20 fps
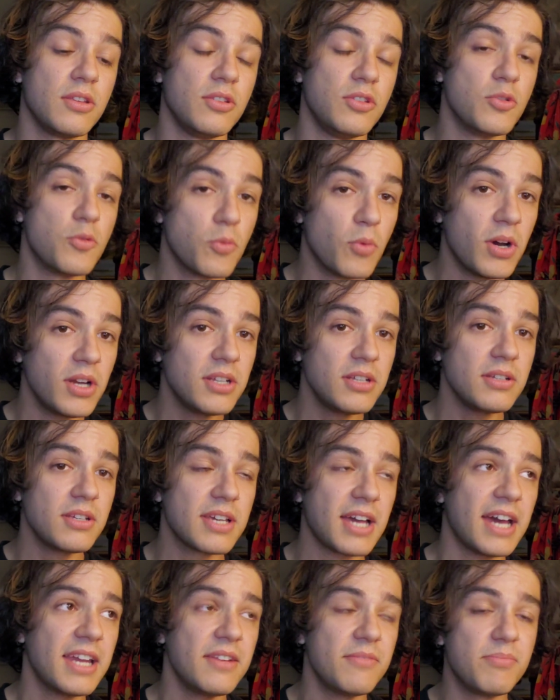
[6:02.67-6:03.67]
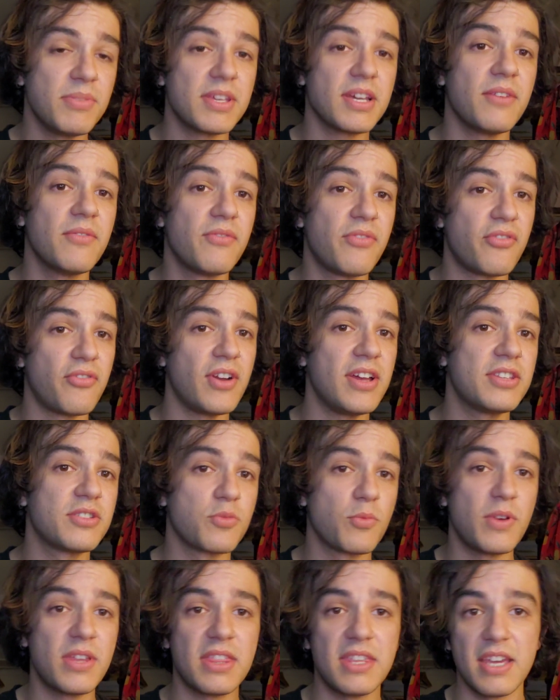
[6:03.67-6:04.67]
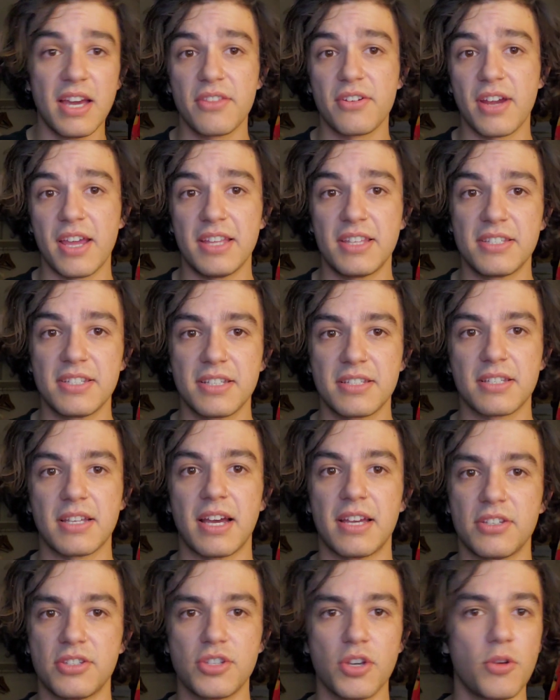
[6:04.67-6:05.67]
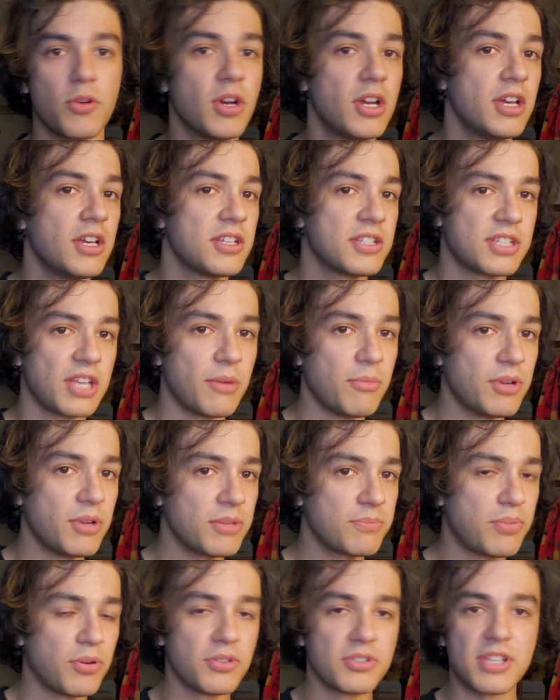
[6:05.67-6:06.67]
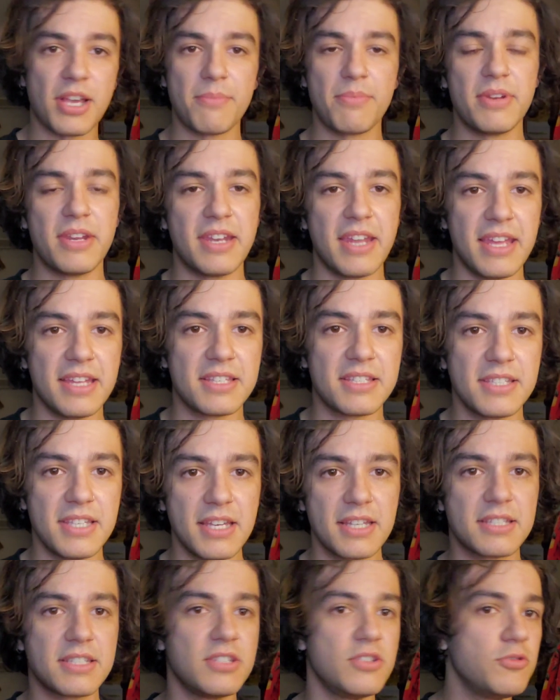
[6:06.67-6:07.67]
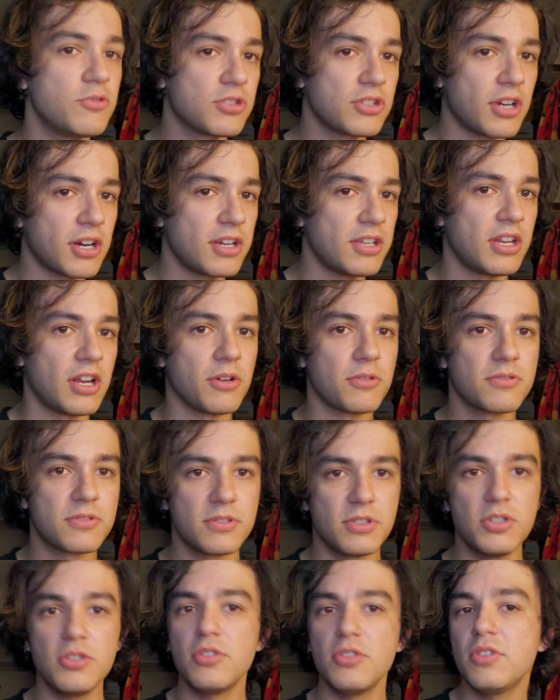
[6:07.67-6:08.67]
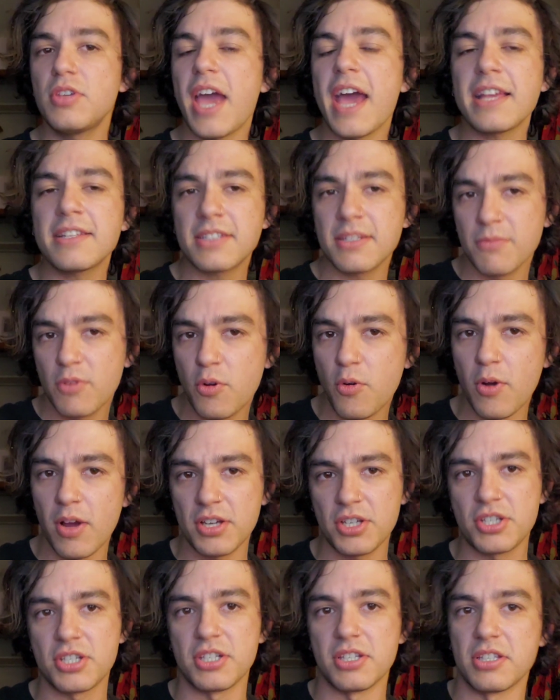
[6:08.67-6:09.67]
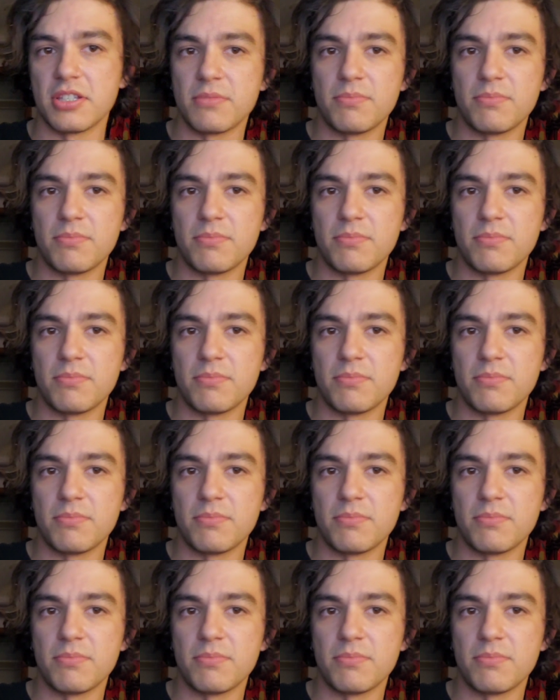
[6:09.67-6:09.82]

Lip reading: You want to kind of become friends with the other 86 guys. So someone pulls up in an 86 and you start, you ask them questions.